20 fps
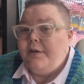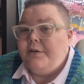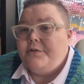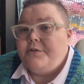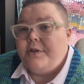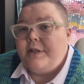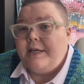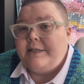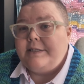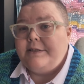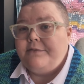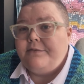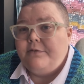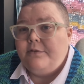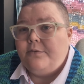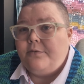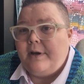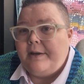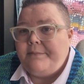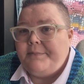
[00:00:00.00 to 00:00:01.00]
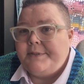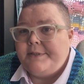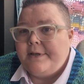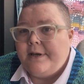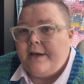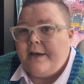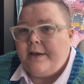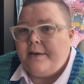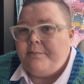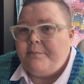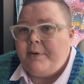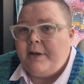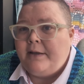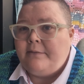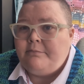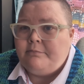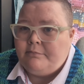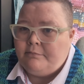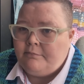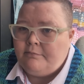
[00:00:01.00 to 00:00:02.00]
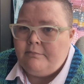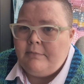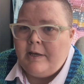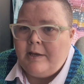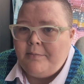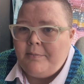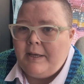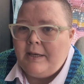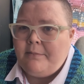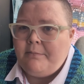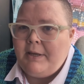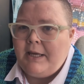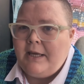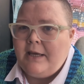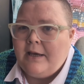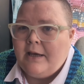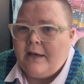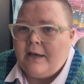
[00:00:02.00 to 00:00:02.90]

So that's it for the WIPs, but me being me,